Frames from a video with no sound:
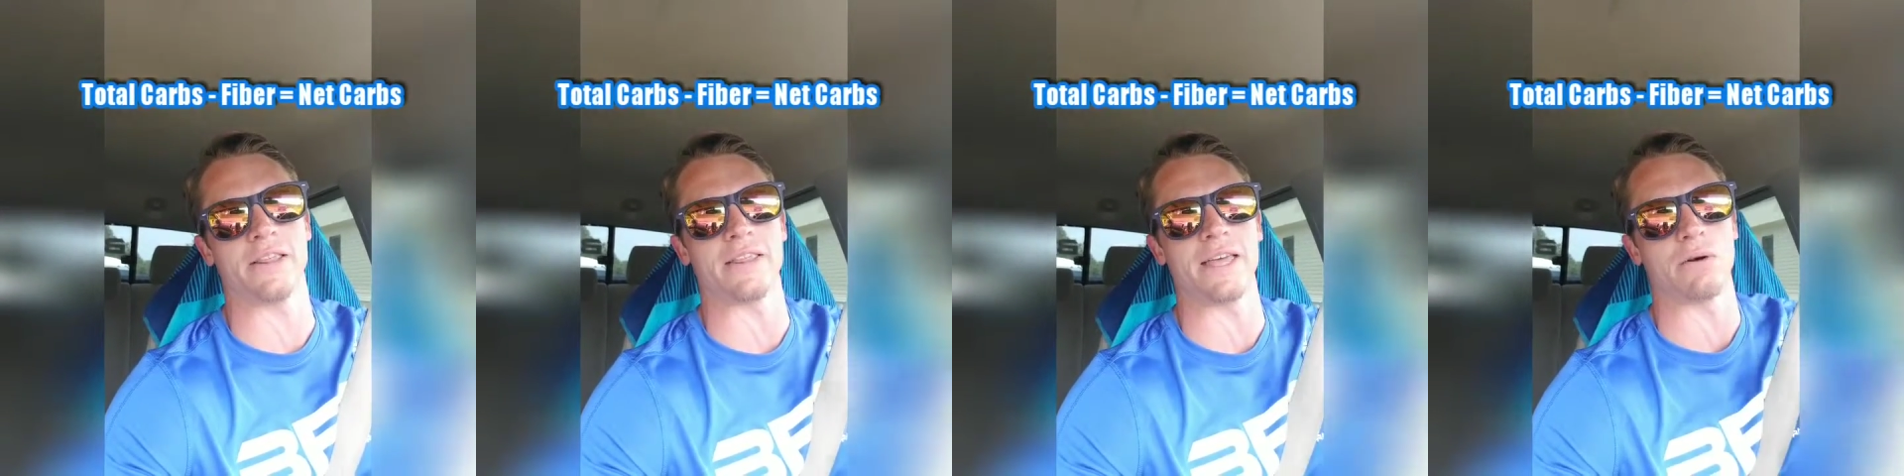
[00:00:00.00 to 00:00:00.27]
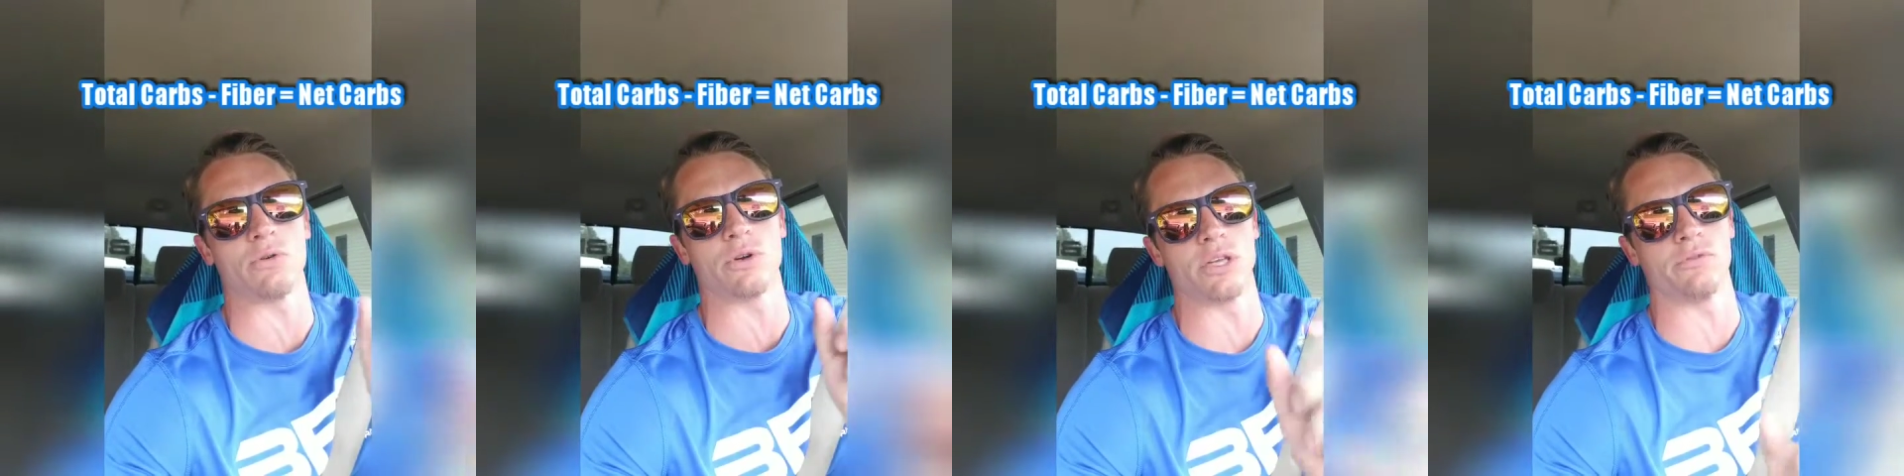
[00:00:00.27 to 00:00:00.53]
and
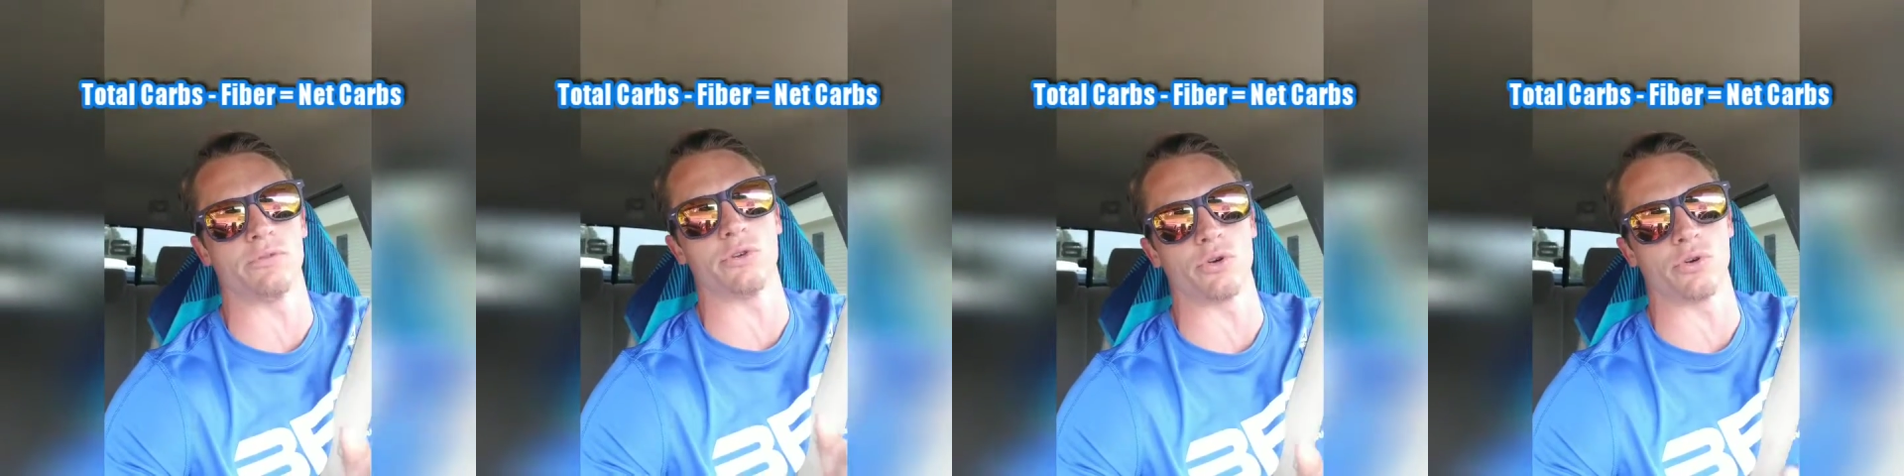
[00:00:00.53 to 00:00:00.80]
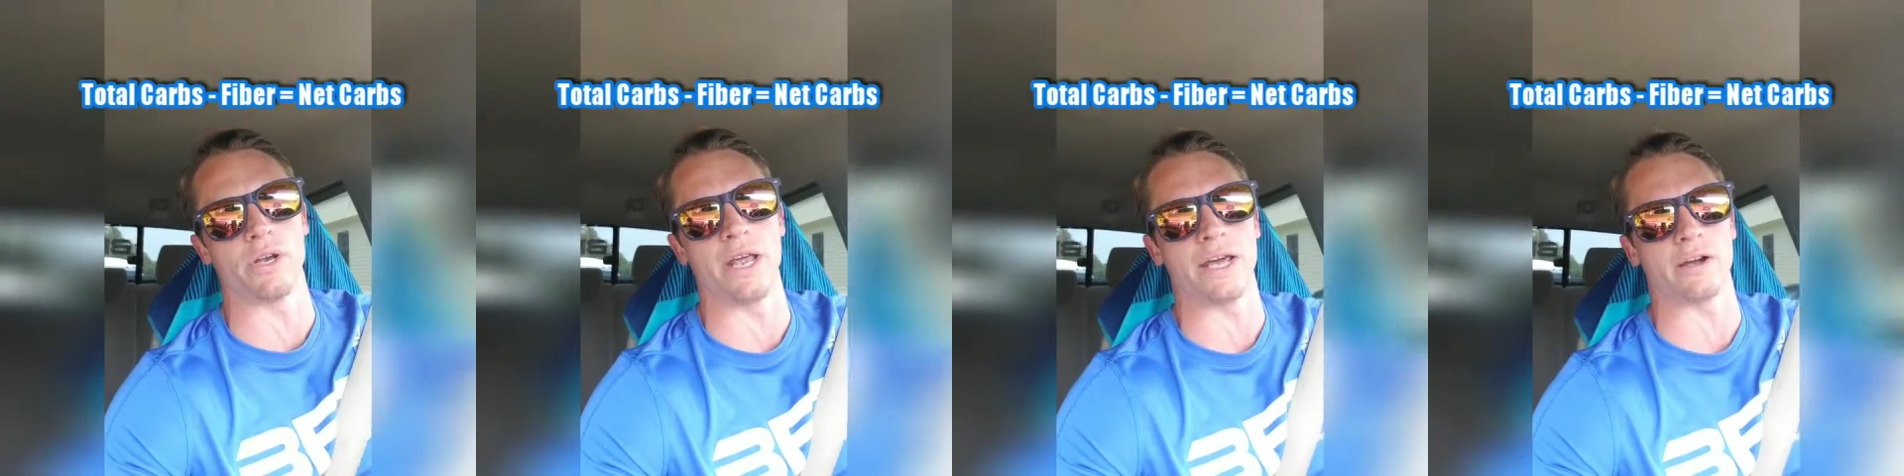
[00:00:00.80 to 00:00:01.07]
that will give you
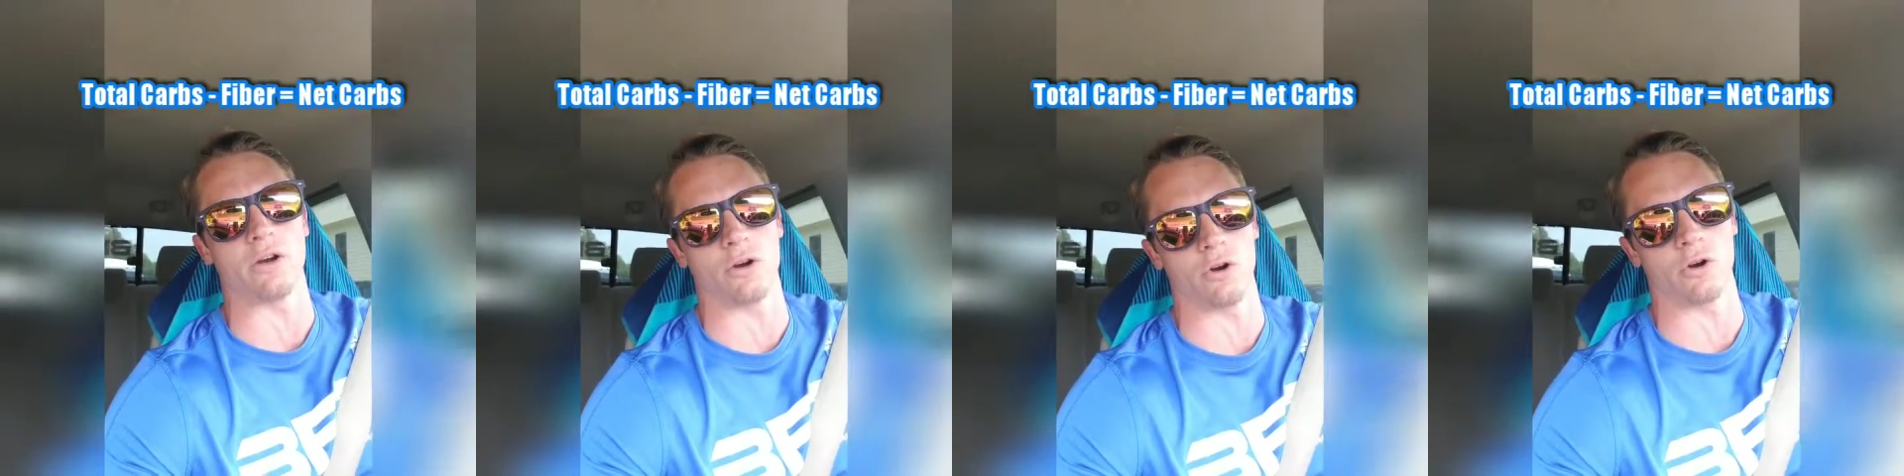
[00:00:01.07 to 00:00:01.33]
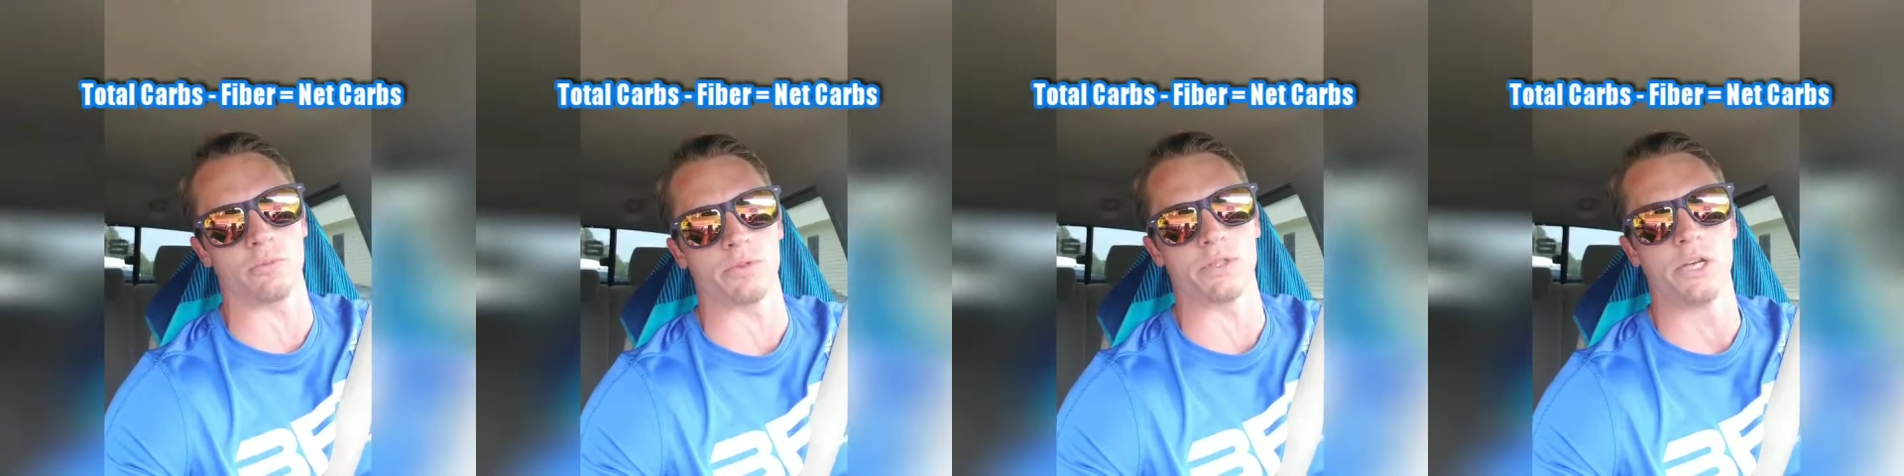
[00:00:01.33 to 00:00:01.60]
your net
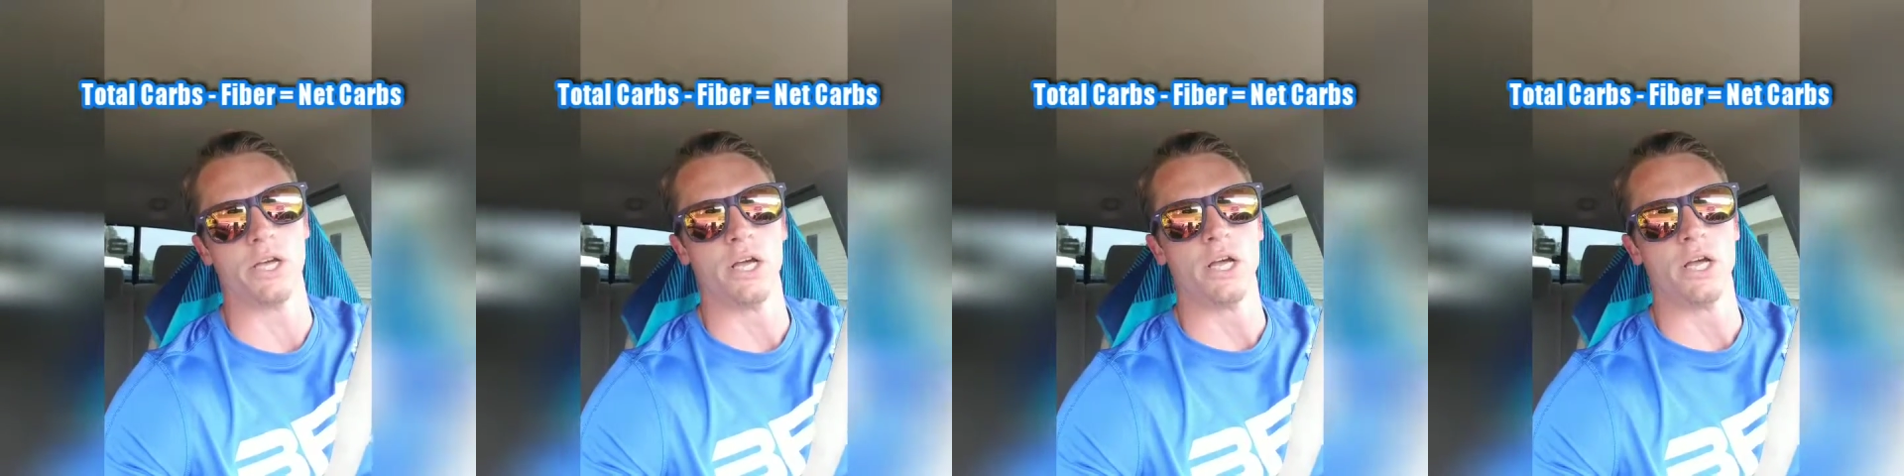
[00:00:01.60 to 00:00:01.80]
carbs.